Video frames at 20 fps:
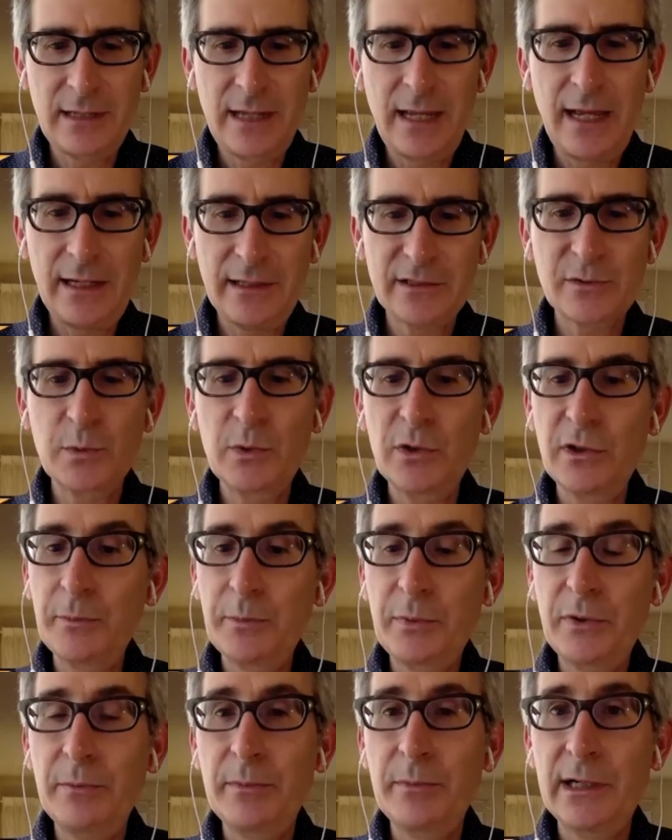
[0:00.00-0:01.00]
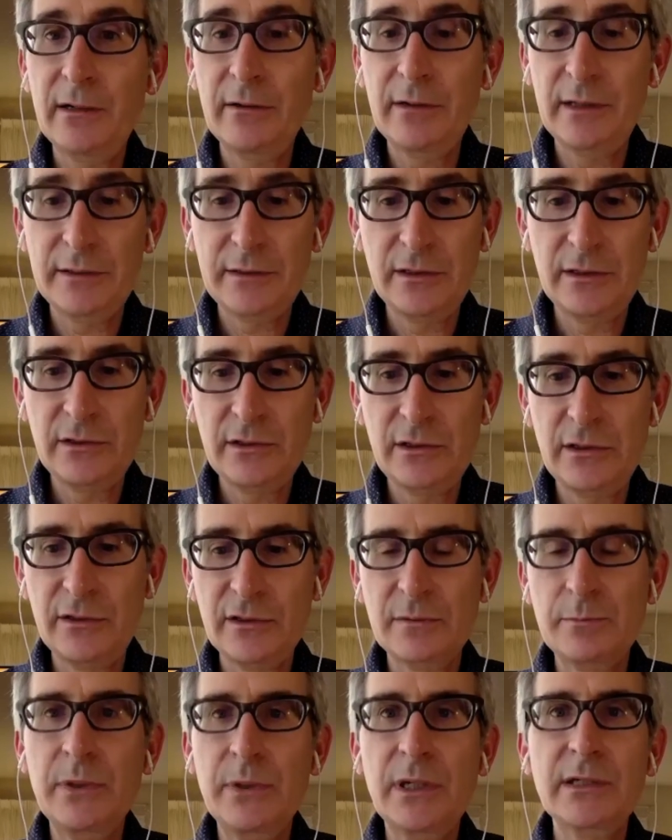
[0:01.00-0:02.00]
had its world premiere at this
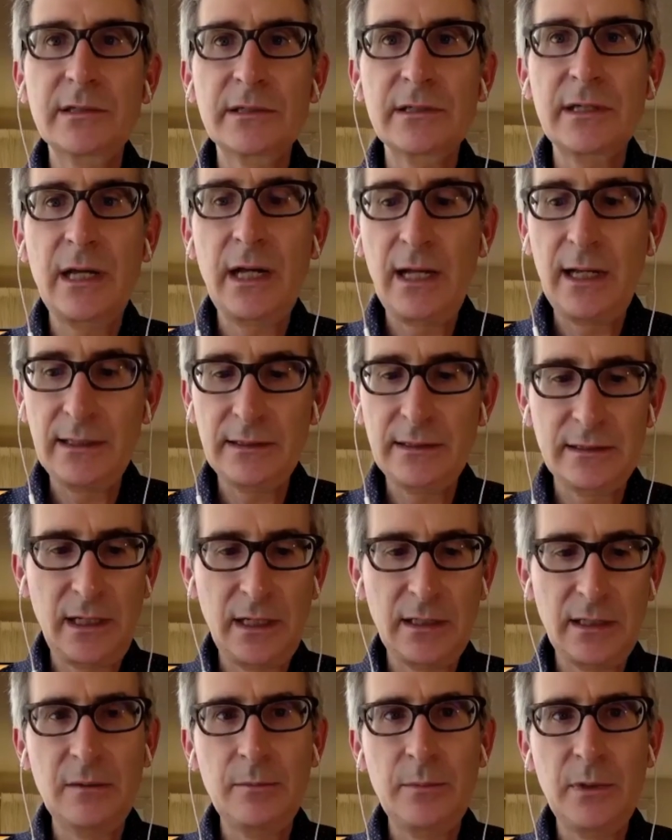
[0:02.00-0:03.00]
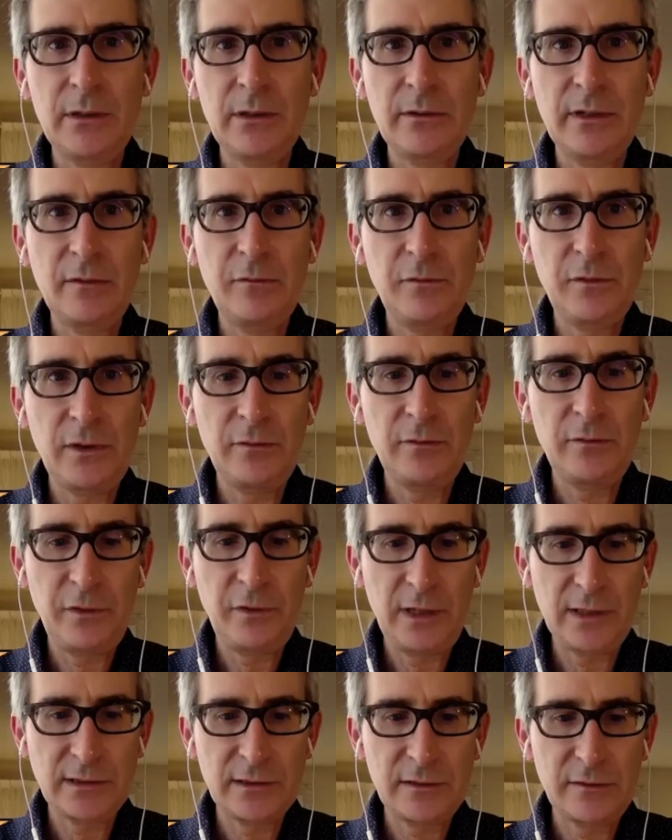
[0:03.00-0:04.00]
year's Big Sky Documentary Film
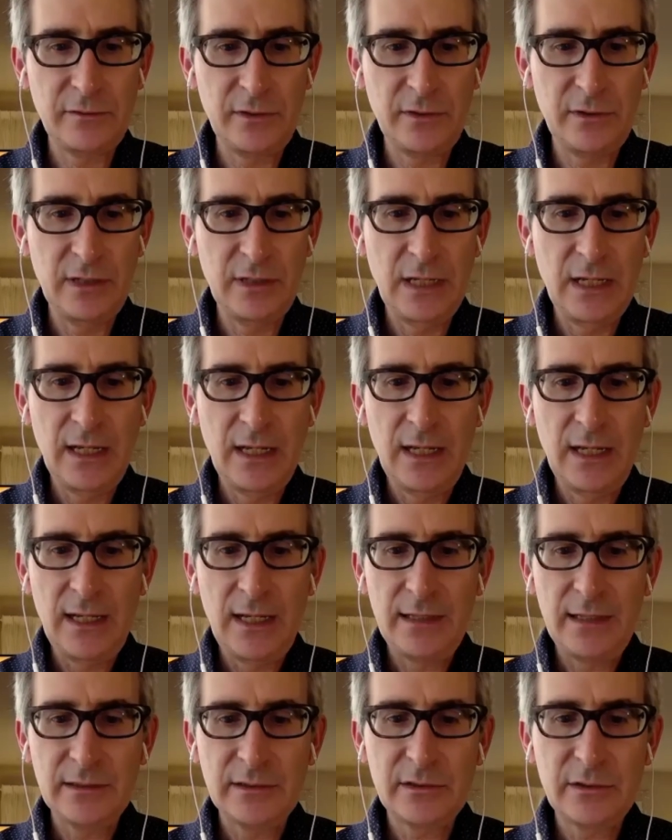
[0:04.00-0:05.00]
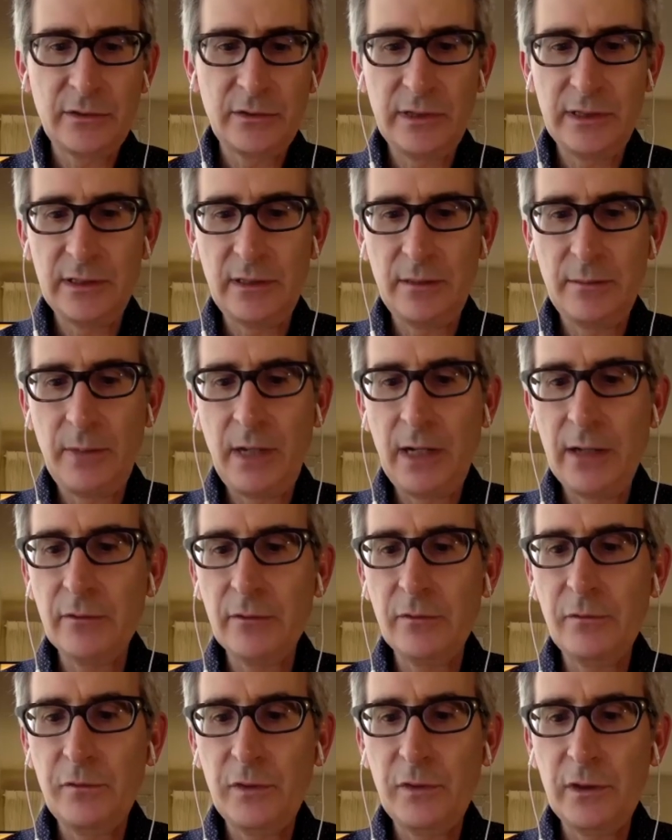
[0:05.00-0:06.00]
Festival and is screened at
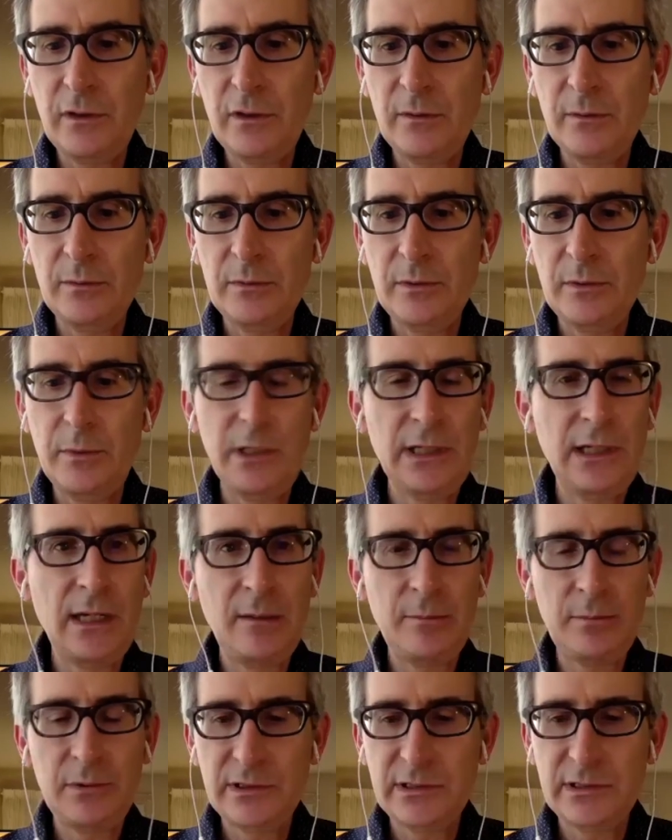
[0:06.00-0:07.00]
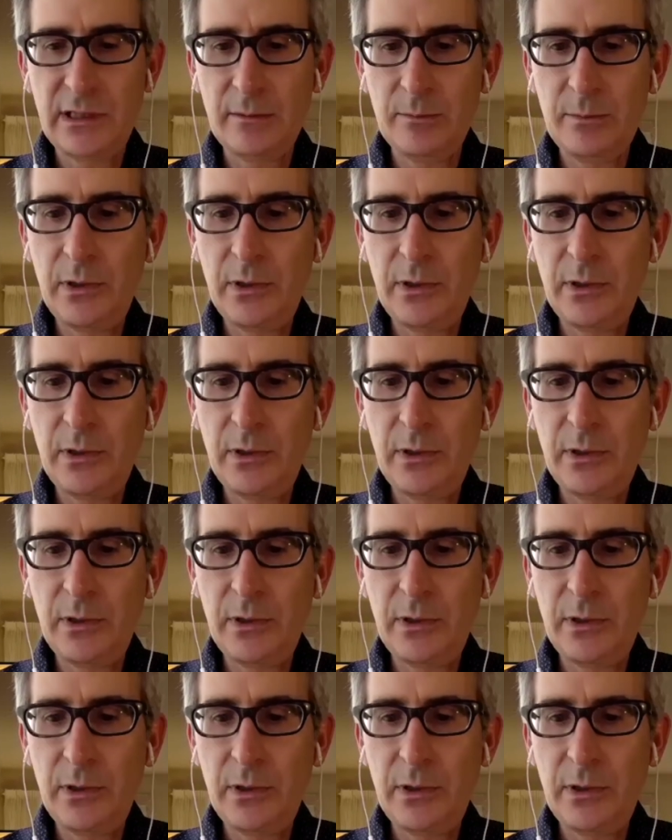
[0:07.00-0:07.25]
Mountainfilm, the Minneapolis St.